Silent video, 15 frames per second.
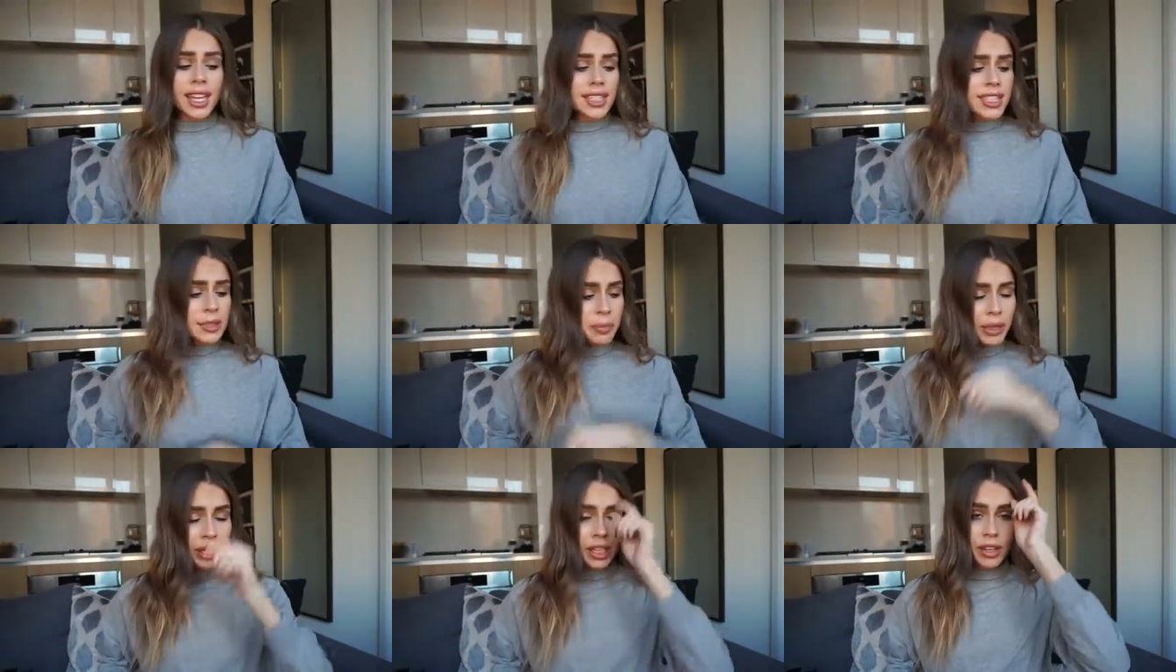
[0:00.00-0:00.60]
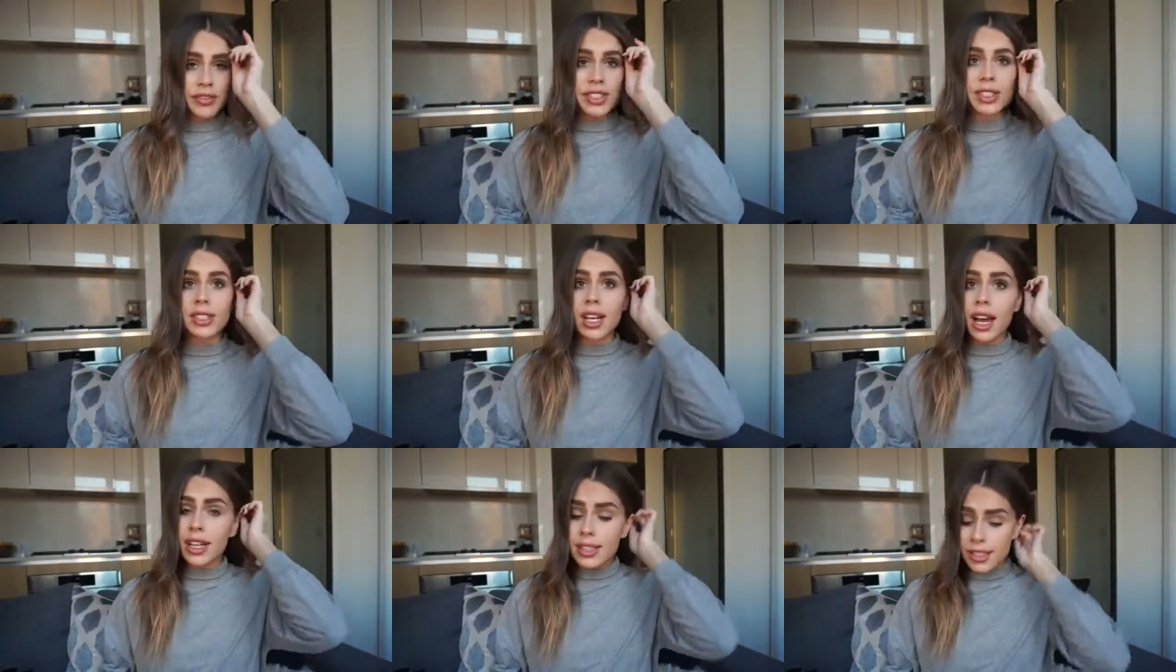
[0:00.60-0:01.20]
And speaking of
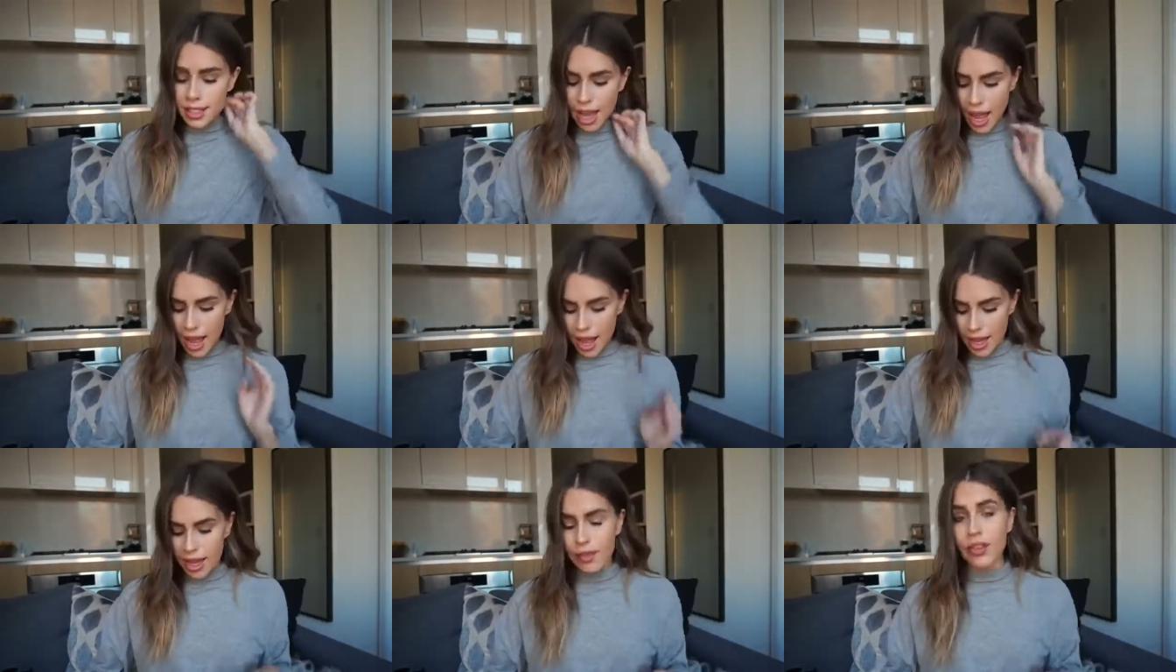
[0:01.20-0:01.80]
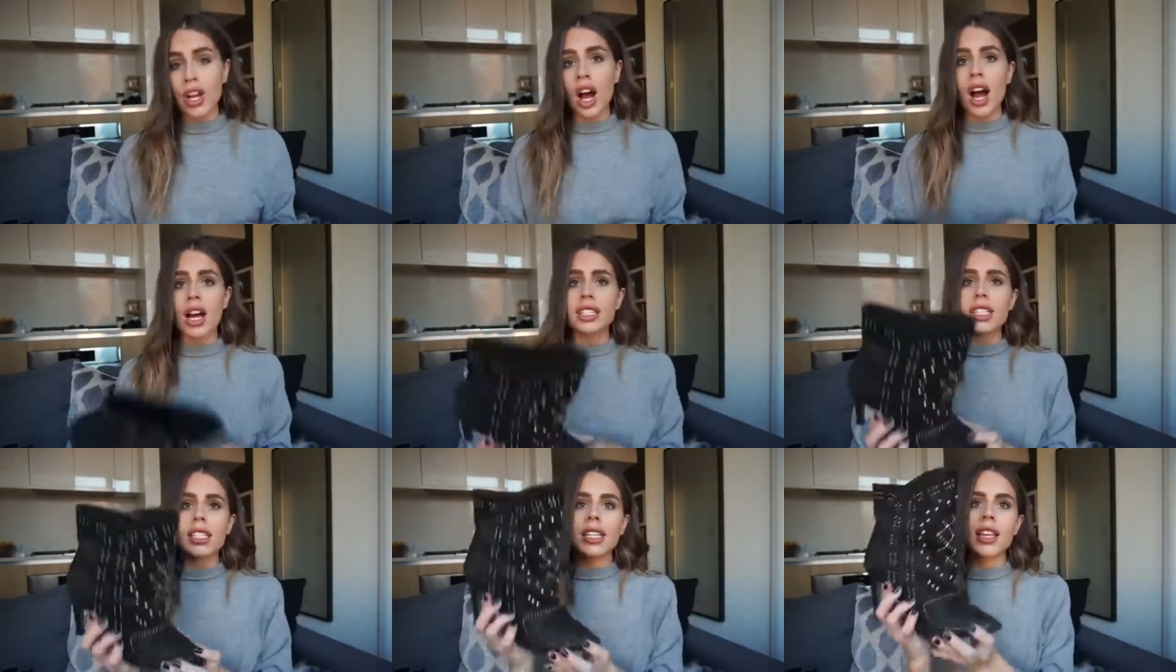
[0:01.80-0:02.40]
studs, I have
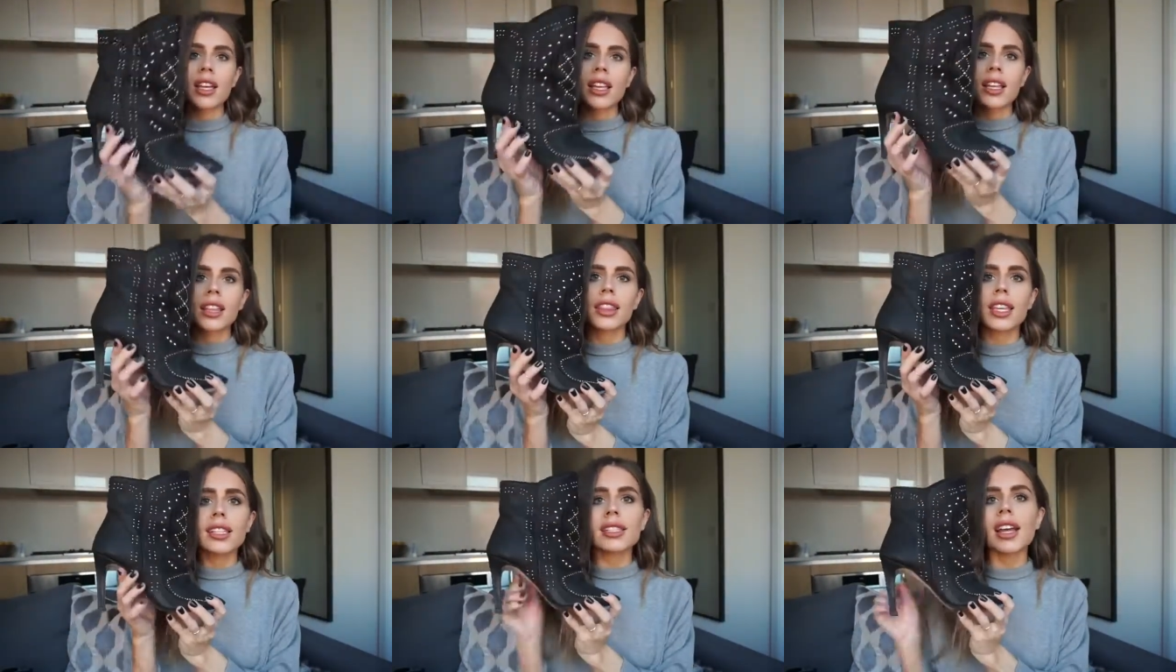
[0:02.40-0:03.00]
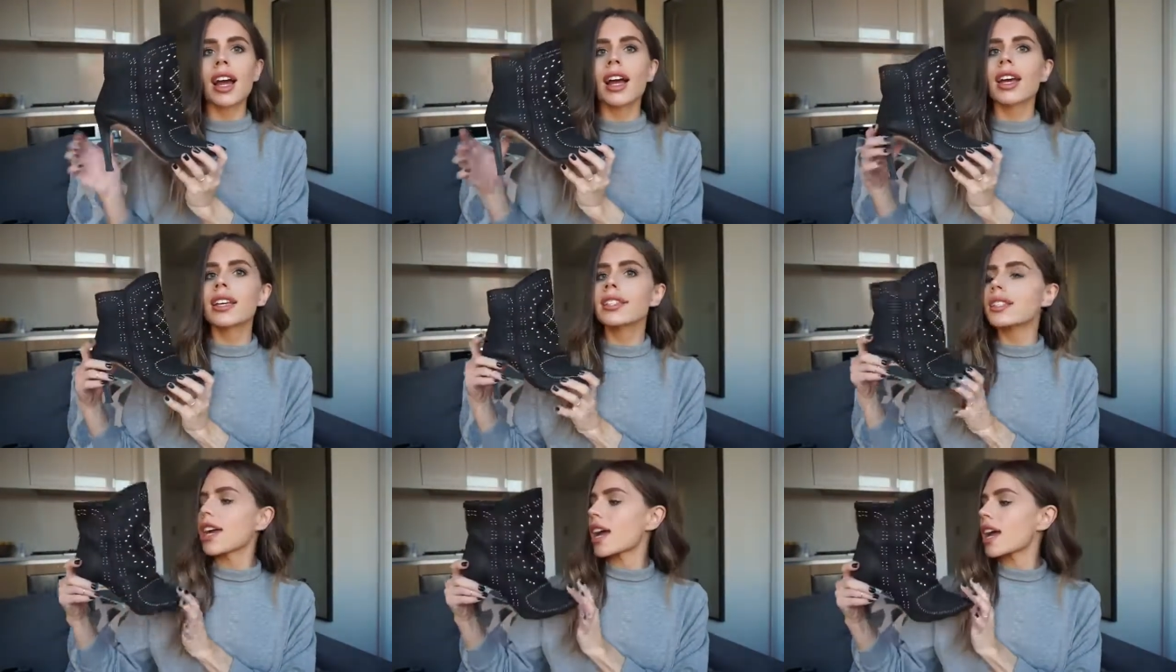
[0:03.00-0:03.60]
got these
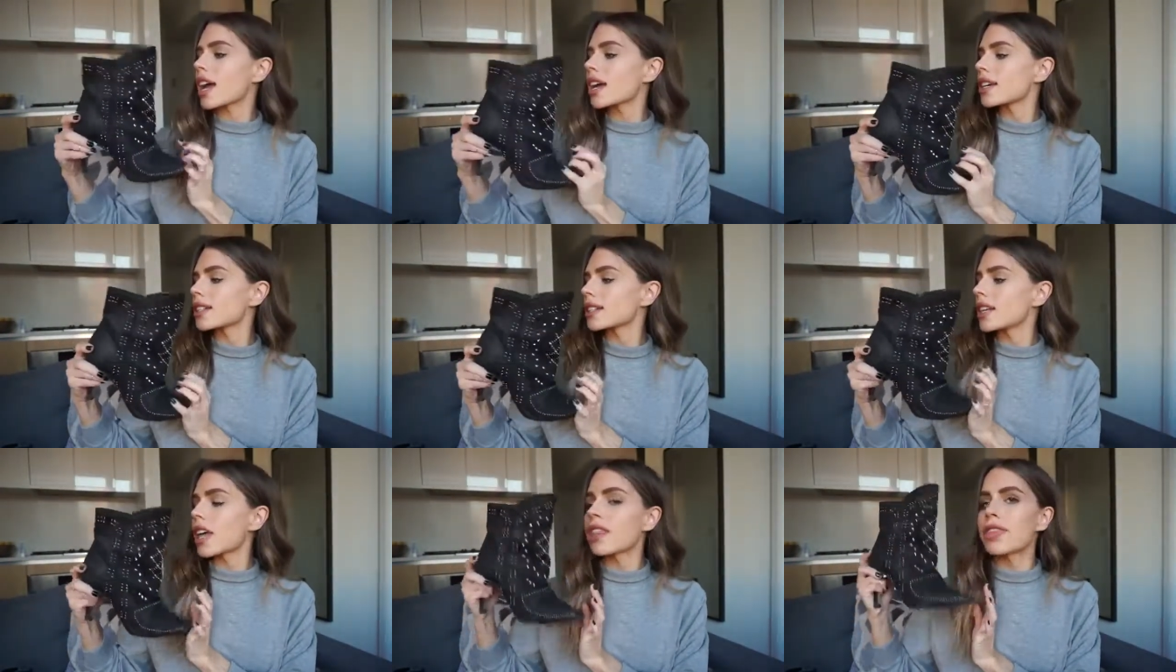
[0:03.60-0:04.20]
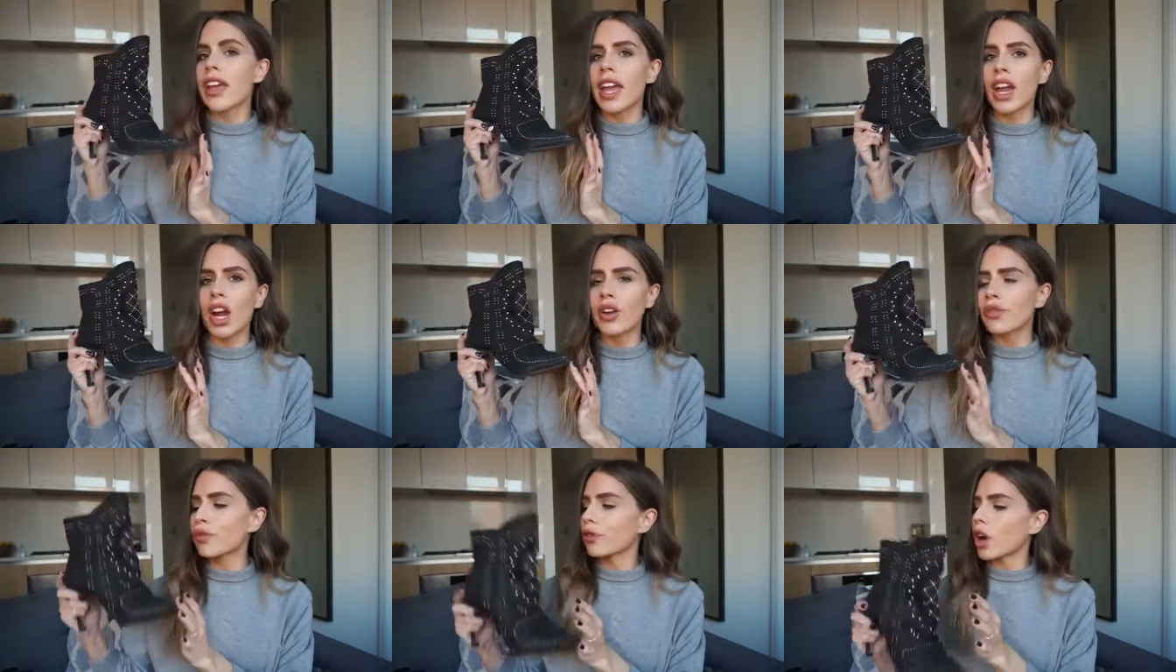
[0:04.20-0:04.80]
guys and they
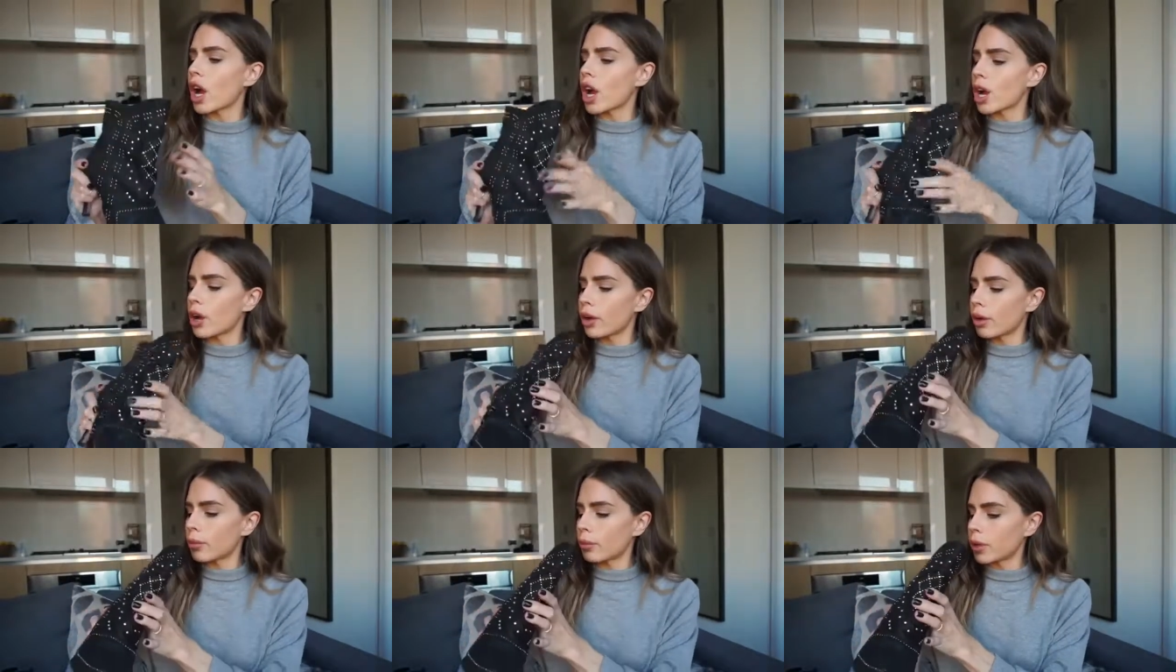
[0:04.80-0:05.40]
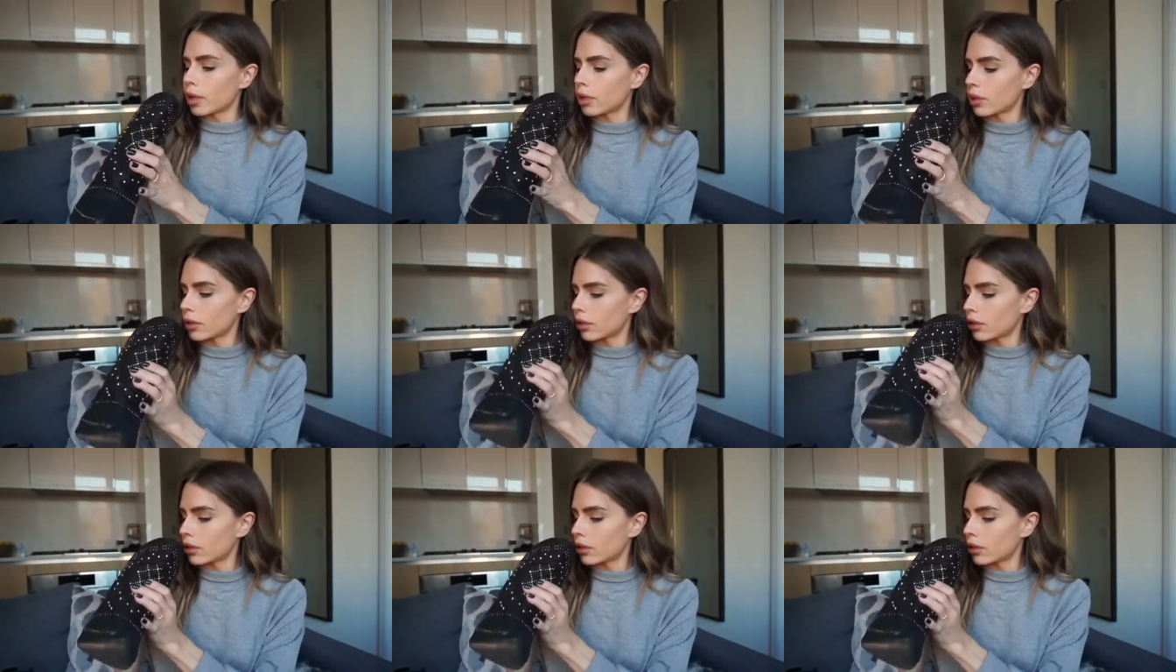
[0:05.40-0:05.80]
are from,